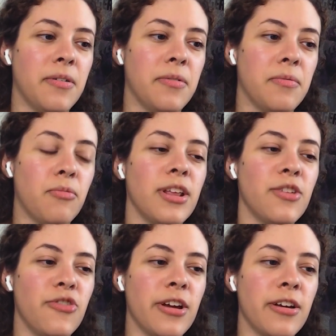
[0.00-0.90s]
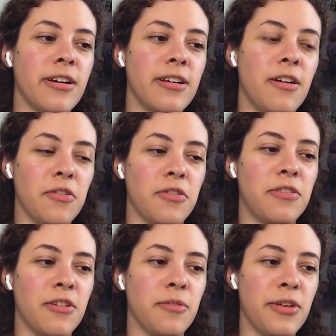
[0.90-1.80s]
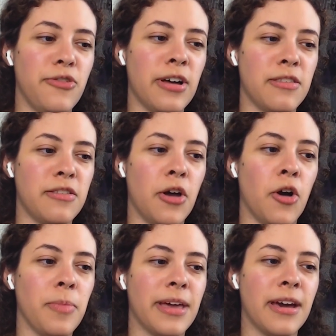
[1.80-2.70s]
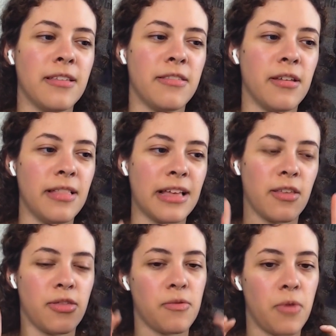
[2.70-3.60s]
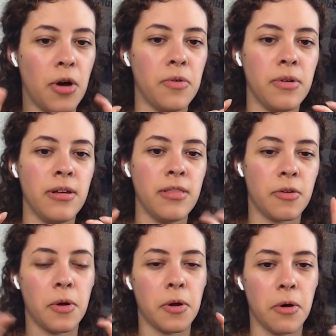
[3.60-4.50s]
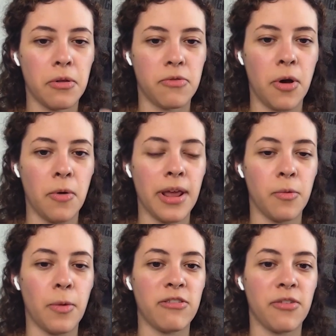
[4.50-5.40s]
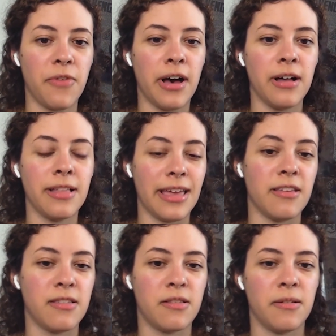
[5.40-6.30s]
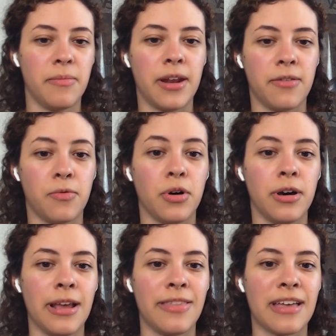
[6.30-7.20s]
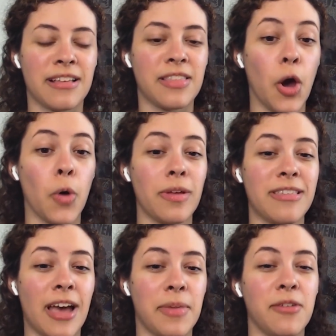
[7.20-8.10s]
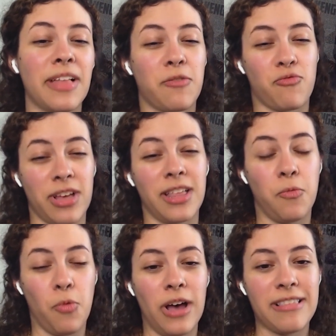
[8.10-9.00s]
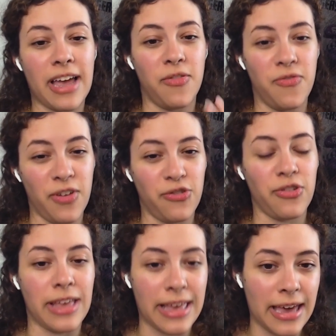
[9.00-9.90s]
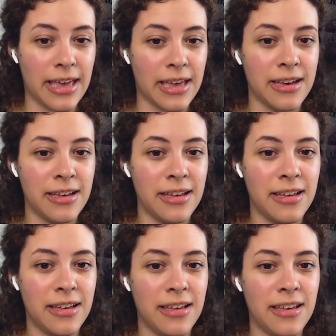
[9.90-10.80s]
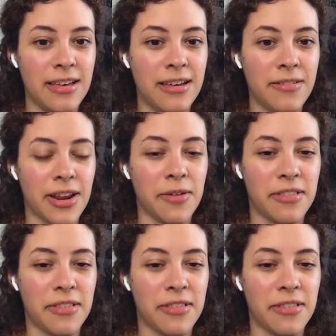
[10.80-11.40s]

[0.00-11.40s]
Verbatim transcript: Wooden Chair could also still be Jon Snow because the like the throne, the quote unquote yeah. throne in Winterfell is made of wood, and that's like the only time he like really was like officially king. Yeah, when he I was